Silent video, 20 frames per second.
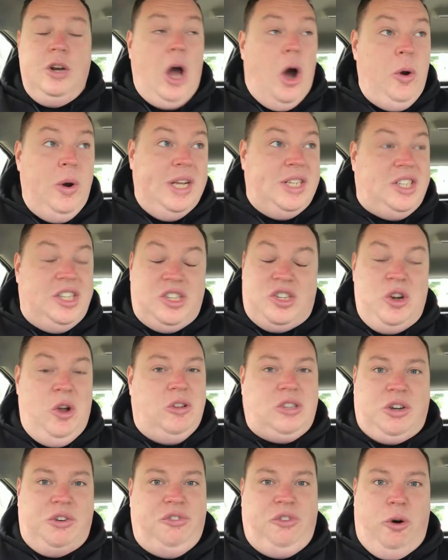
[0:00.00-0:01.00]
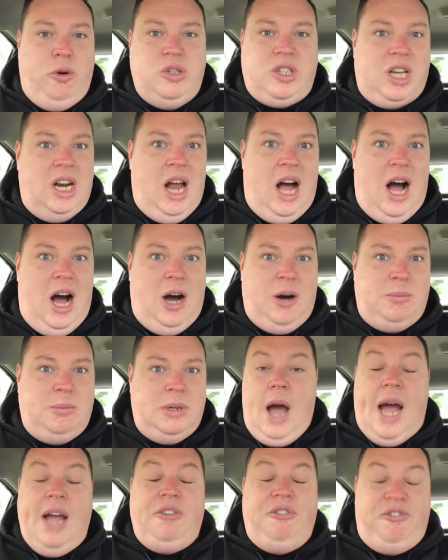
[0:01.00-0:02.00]
No, this is not a false alarm.
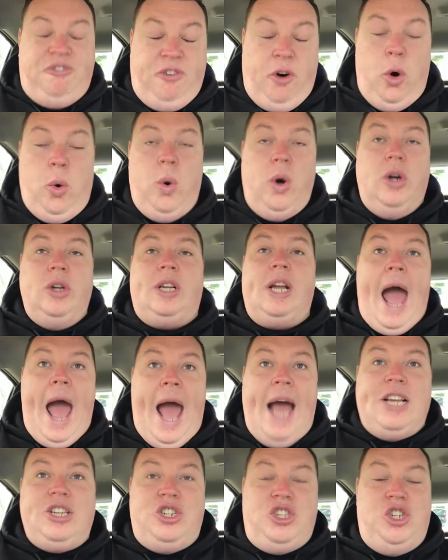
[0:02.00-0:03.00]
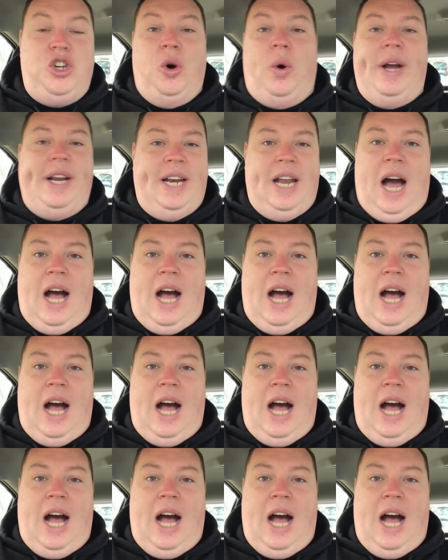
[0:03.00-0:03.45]
A forward has joined